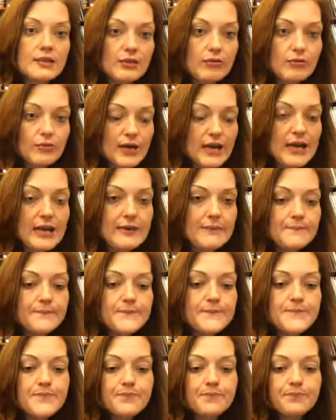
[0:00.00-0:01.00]
3.
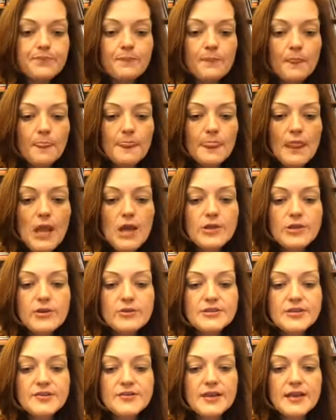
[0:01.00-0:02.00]

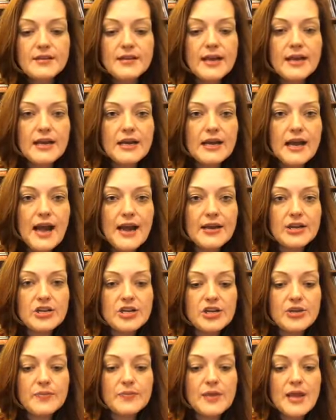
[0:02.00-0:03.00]
Those are things they can kind of
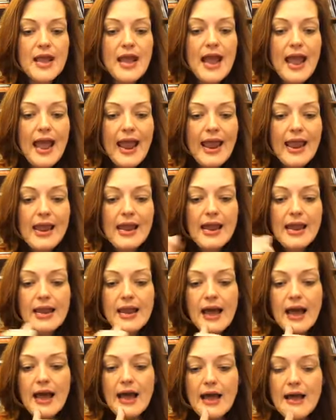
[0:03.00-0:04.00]
do. And
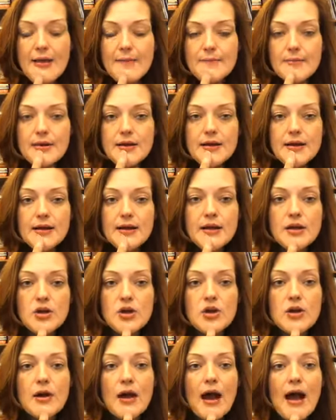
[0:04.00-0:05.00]

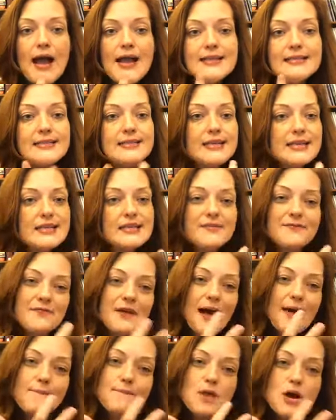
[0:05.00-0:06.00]

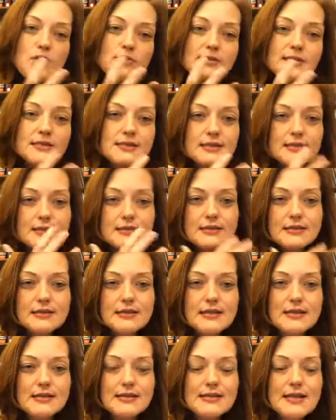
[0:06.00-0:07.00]
identify most
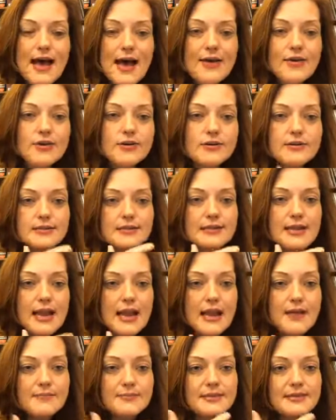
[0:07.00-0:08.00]
letters,
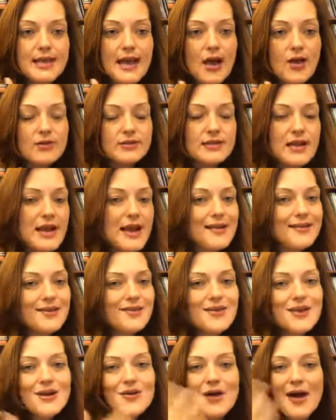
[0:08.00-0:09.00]
names, sounds. Now,
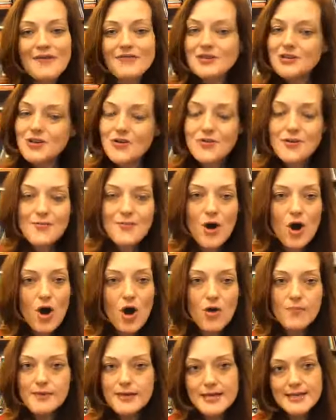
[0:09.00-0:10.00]
they don't have to know them
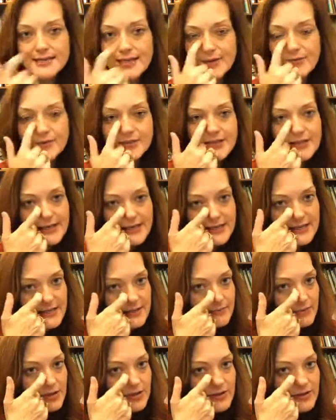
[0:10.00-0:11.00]
all because they will teach
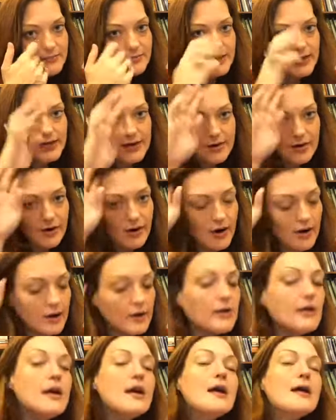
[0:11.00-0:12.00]
them to them in
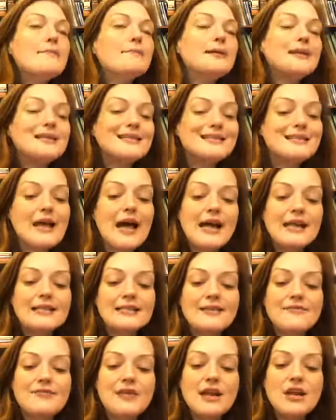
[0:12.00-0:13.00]
kindergarten, but it's
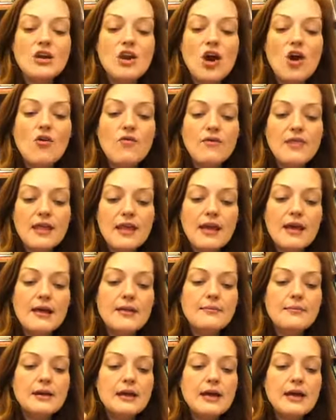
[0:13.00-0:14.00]
nice if they know them.